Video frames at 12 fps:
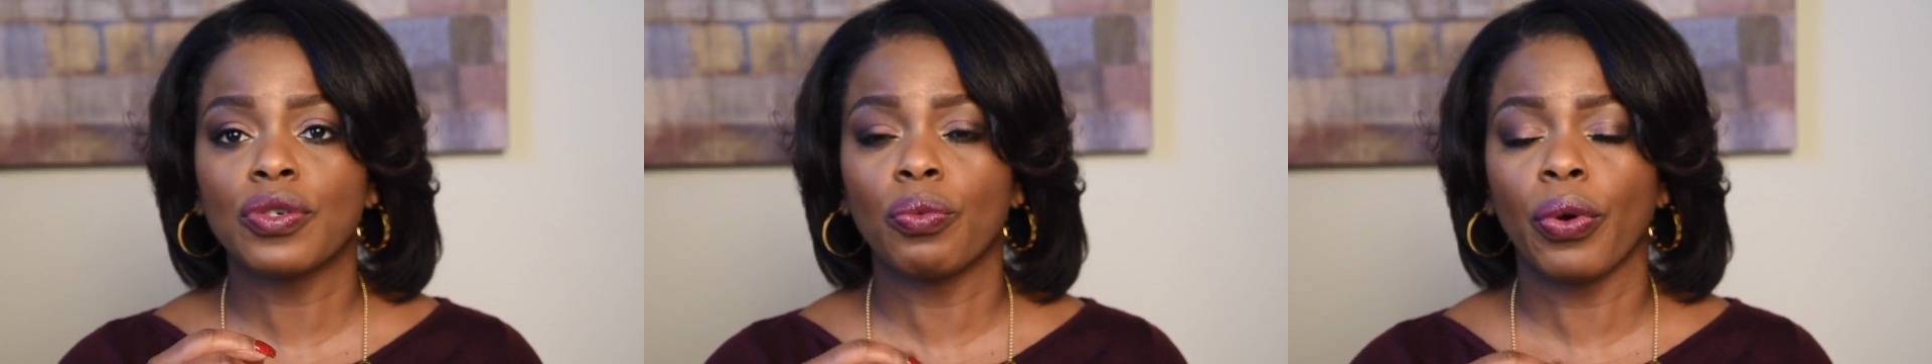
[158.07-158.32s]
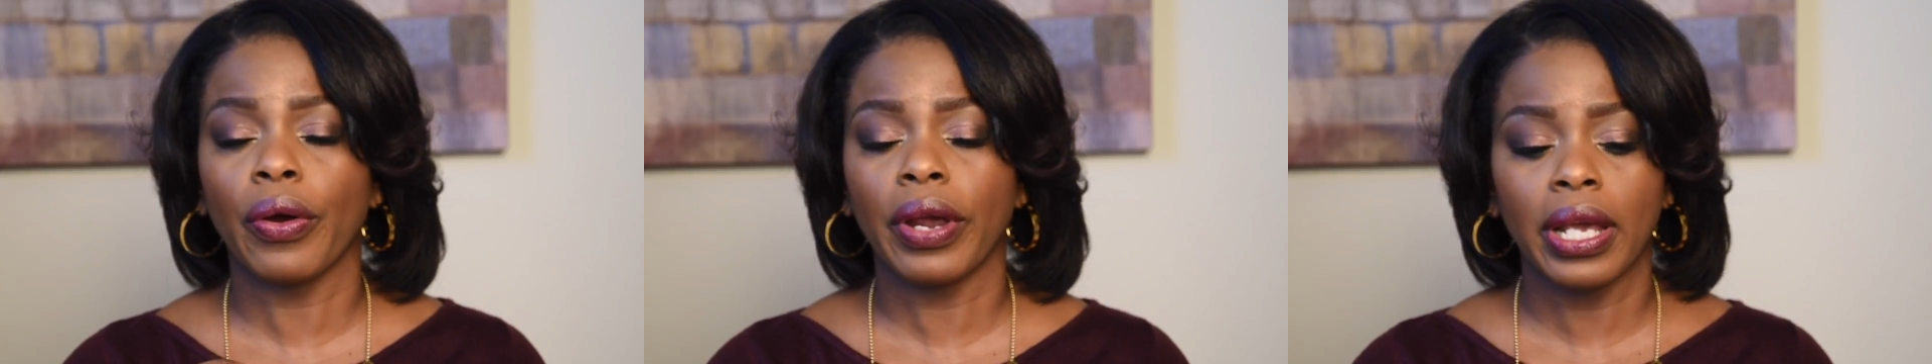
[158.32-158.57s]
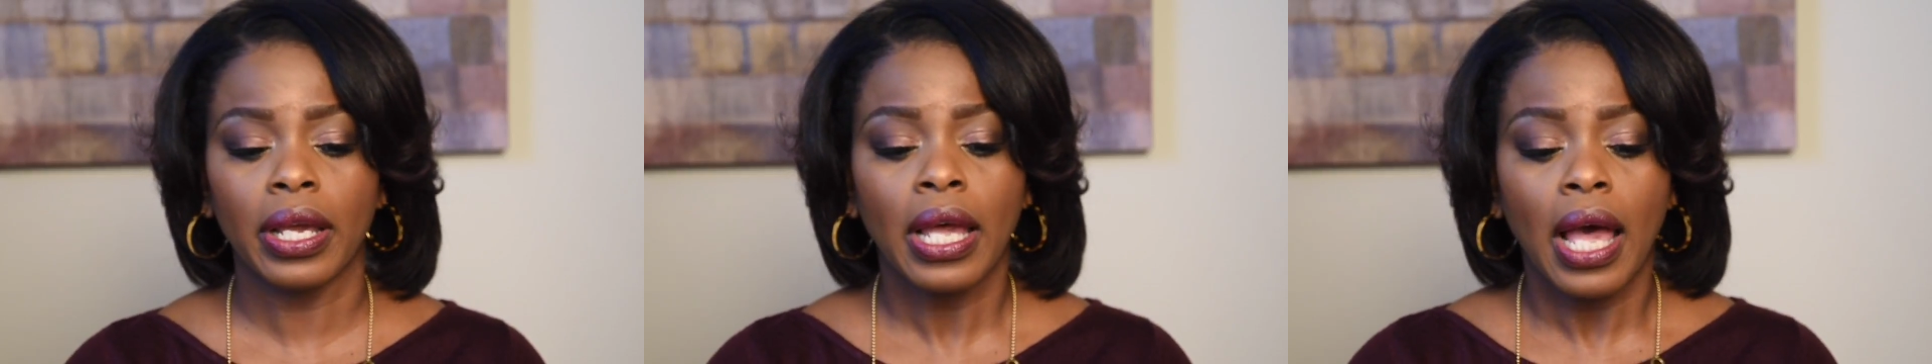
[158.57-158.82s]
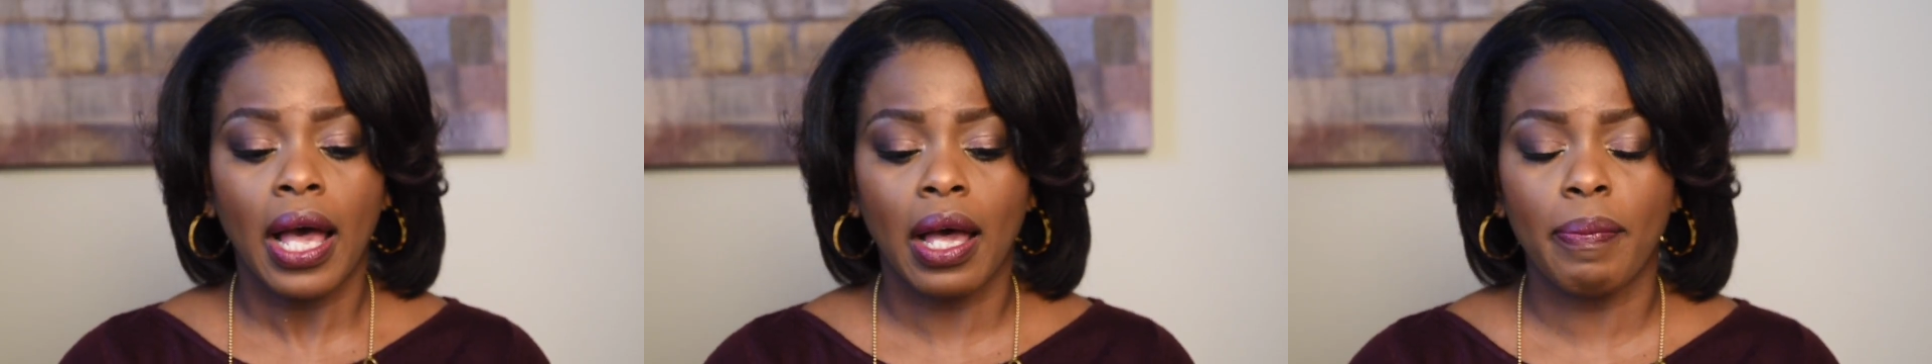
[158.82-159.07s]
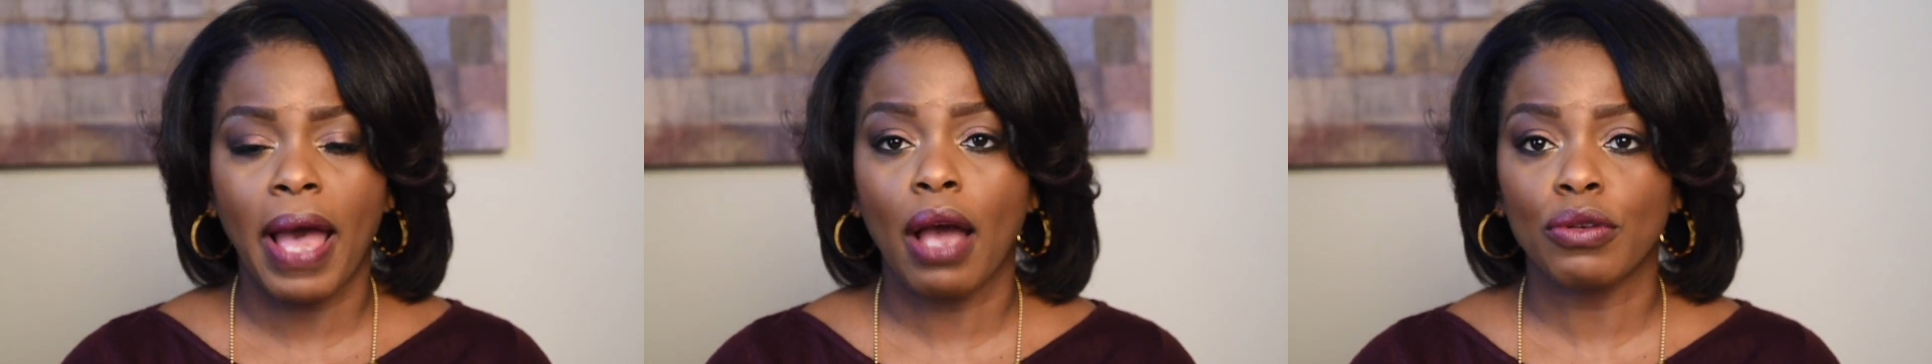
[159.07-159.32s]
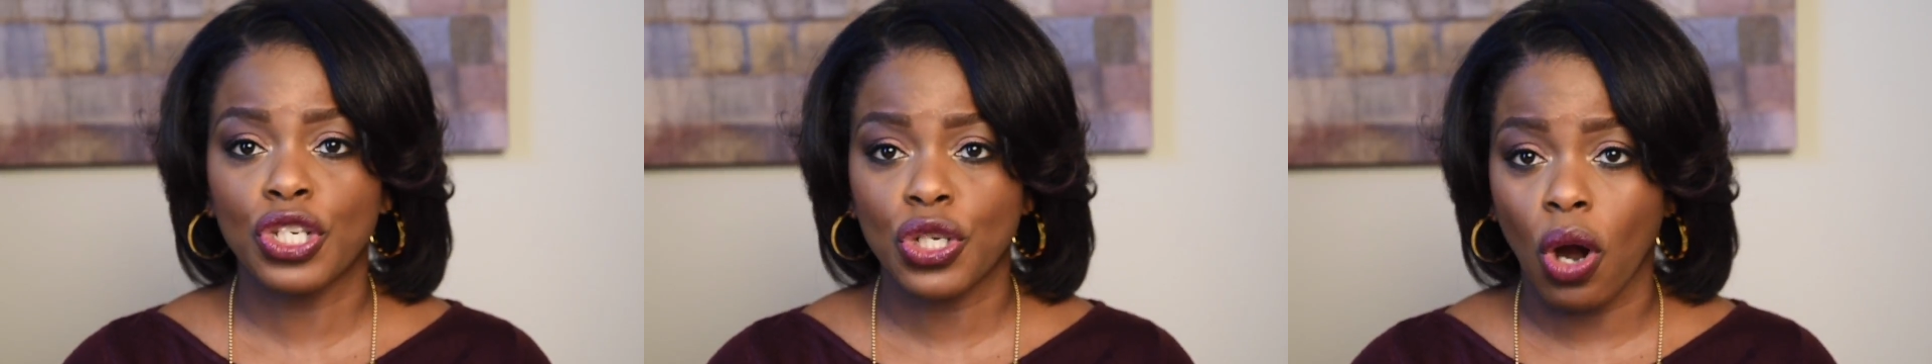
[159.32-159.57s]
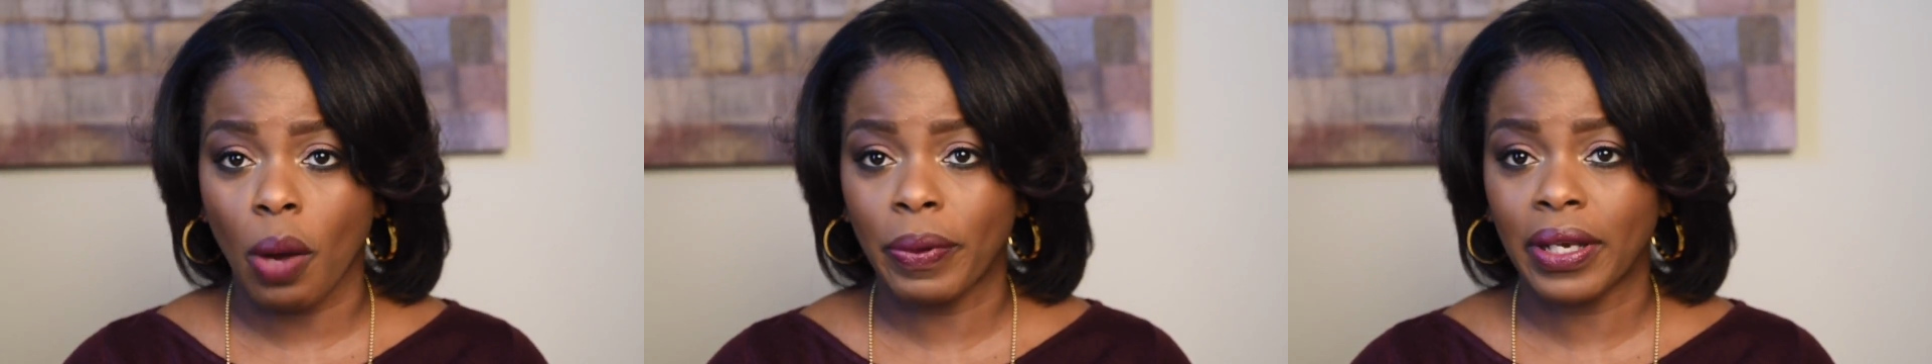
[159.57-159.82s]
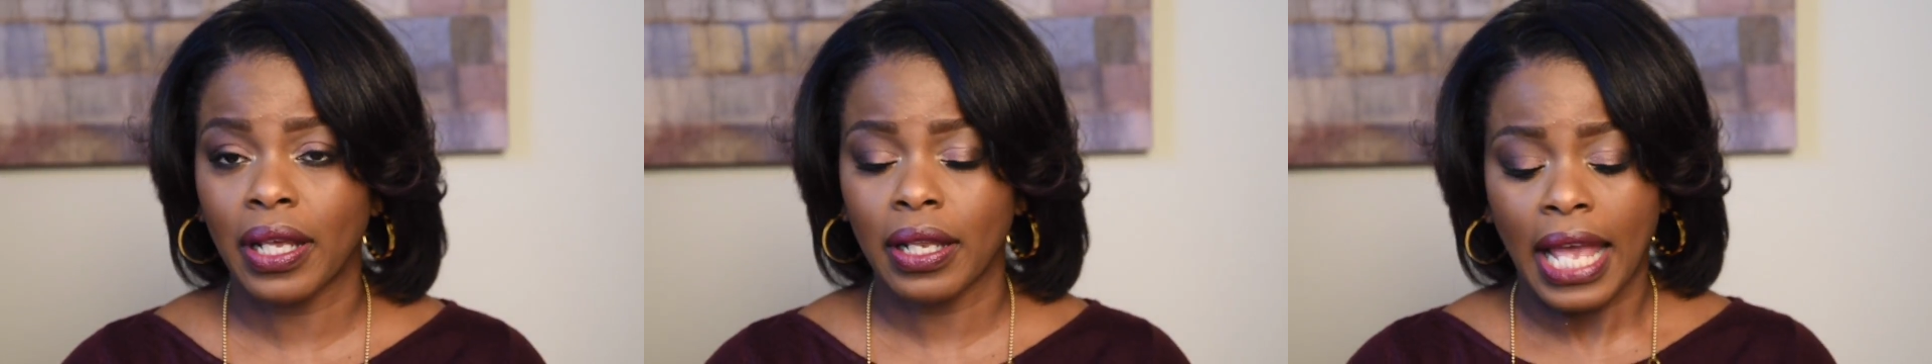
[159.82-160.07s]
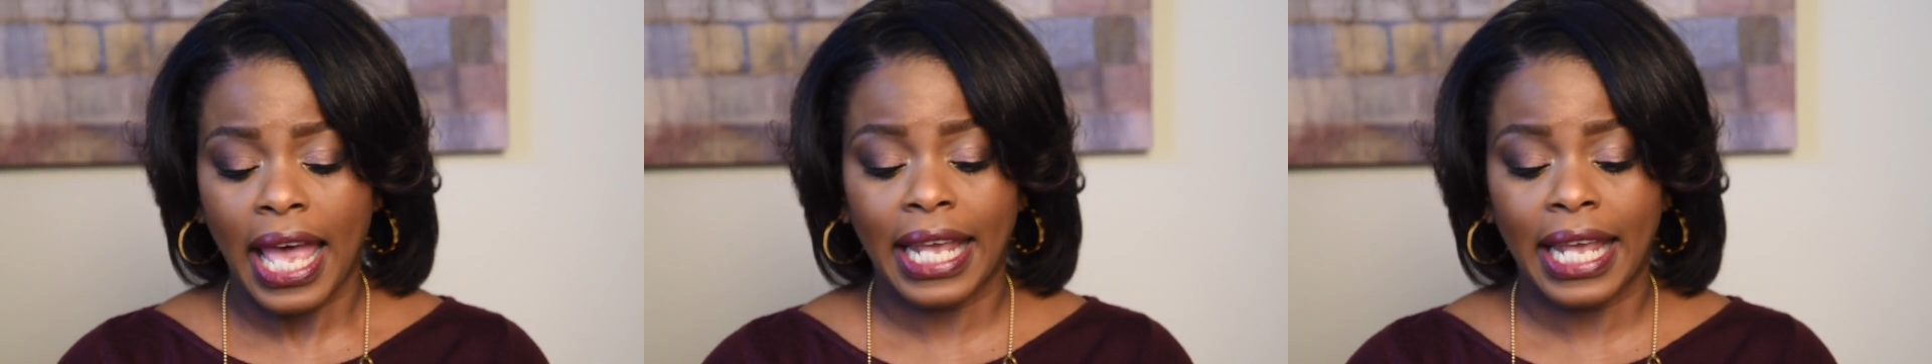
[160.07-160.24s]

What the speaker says: worry about sharpening it,